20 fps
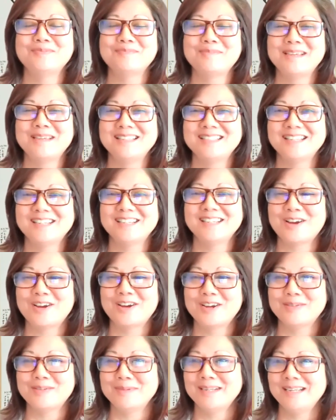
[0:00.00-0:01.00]
Peace, and
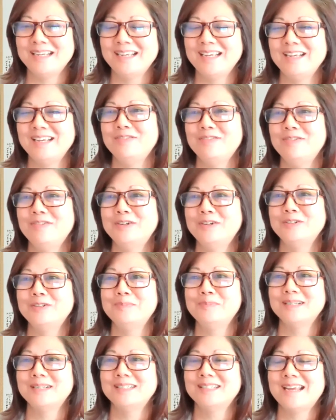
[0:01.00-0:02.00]
Harmony field
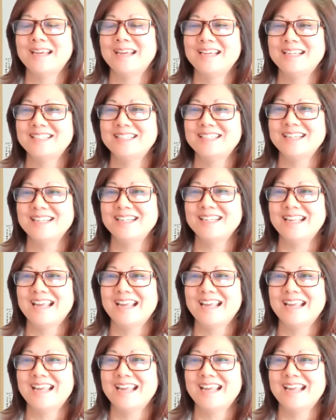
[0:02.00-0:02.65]
meditation.